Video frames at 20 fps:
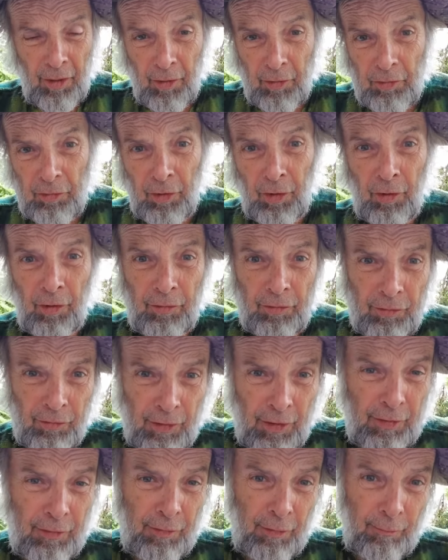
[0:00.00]
Short
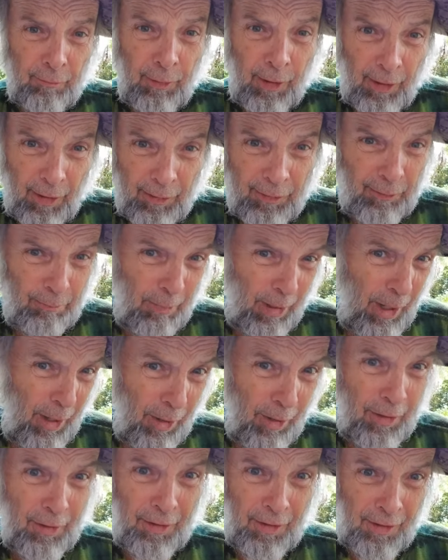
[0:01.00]
season, but
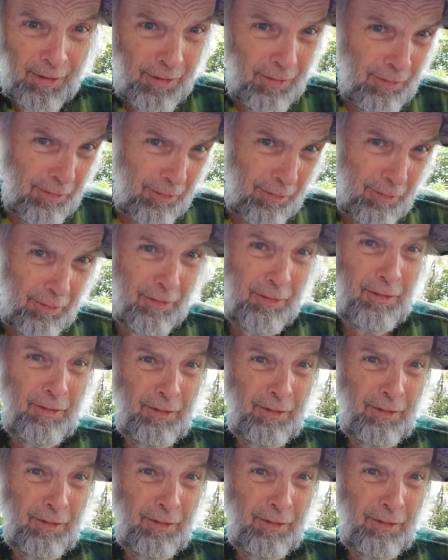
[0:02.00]
asparagus?